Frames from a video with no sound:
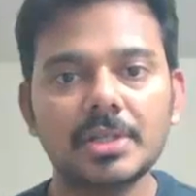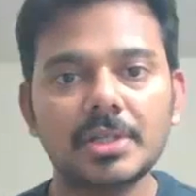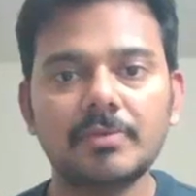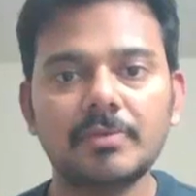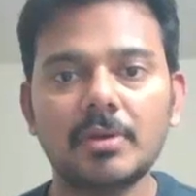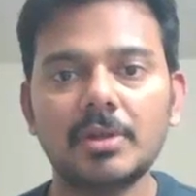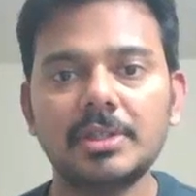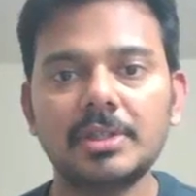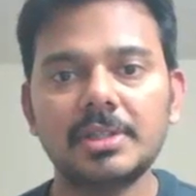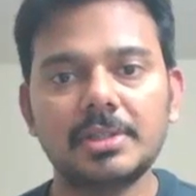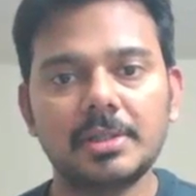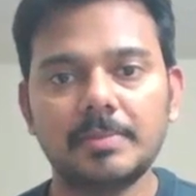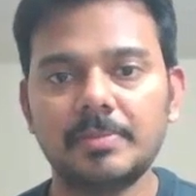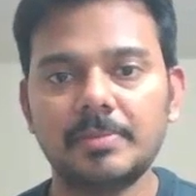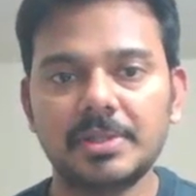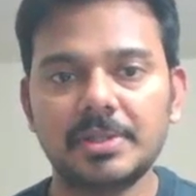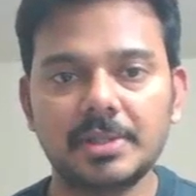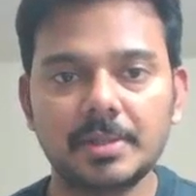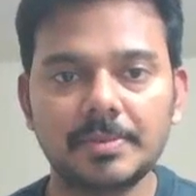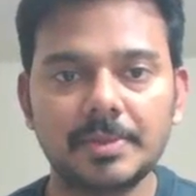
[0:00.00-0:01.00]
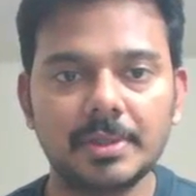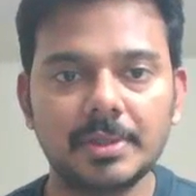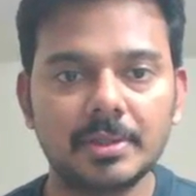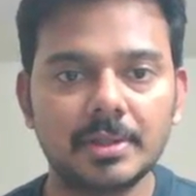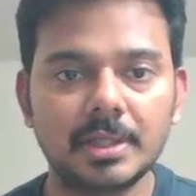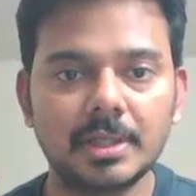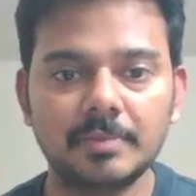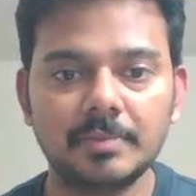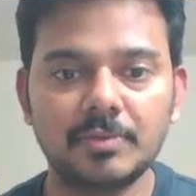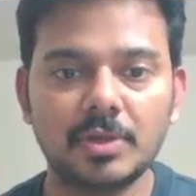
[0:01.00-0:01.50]
just follow these simple steps
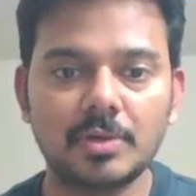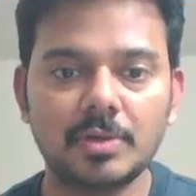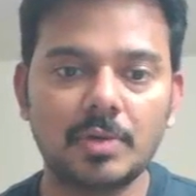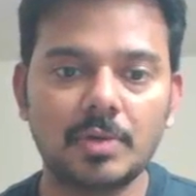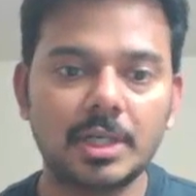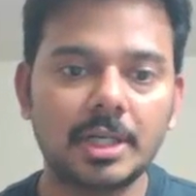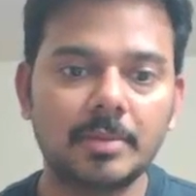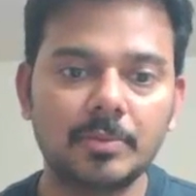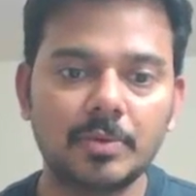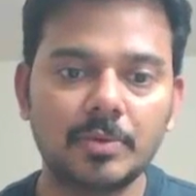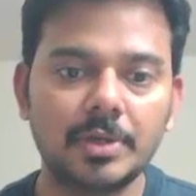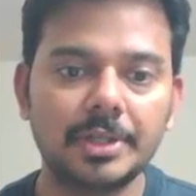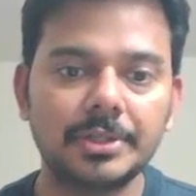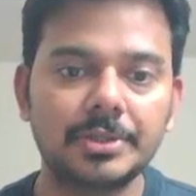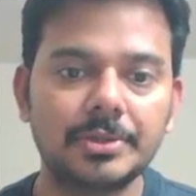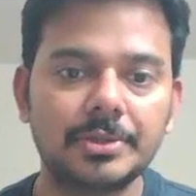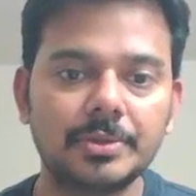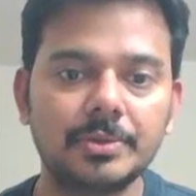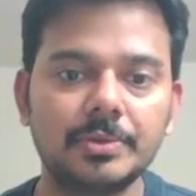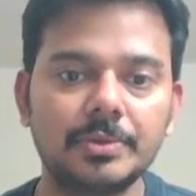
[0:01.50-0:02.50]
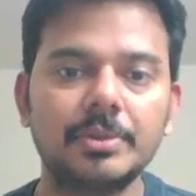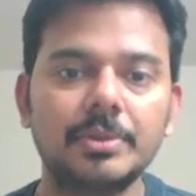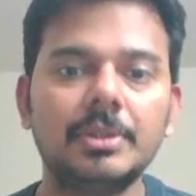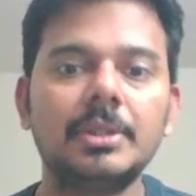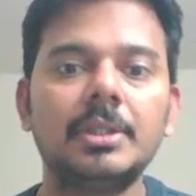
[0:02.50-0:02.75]
here what I'm going to do